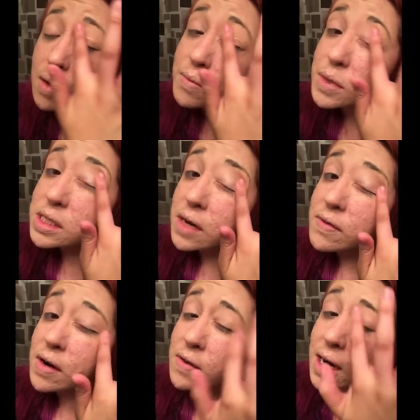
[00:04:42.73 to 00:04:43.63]
which I've
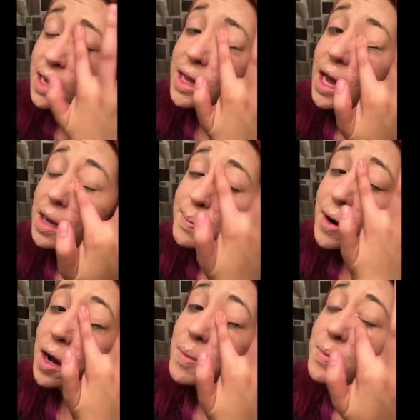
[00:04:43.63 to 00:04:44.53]
never had that
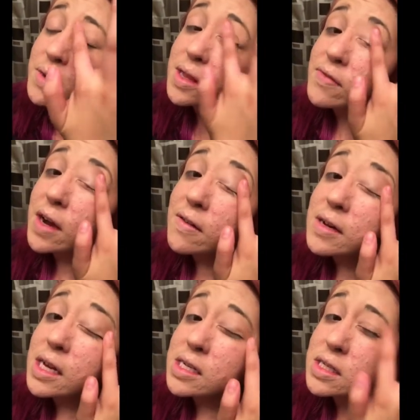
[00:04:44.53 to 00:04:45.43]
problem with
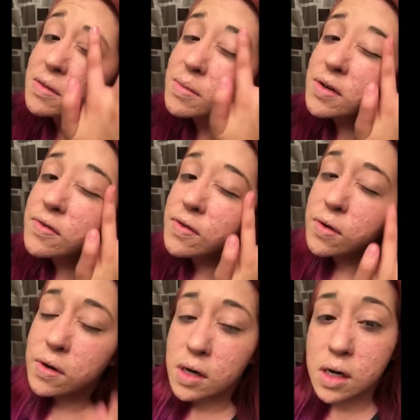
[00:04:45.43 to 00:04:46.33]
foundation
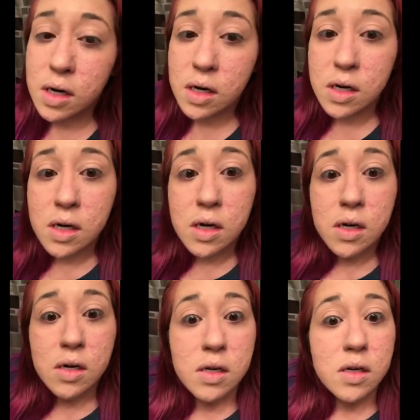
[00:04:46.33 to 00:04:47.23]
before.
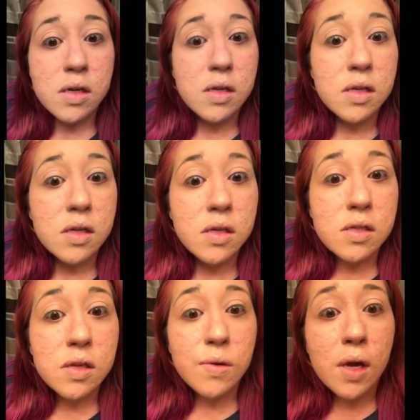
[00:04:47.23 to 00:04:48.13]

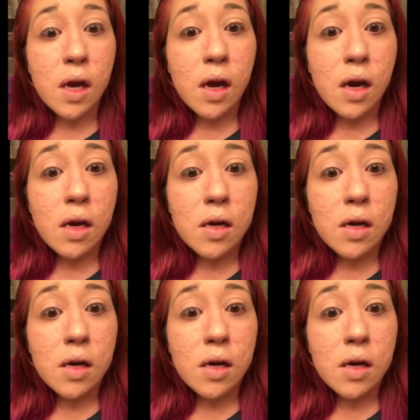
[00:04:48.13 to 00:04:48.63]
So yeah.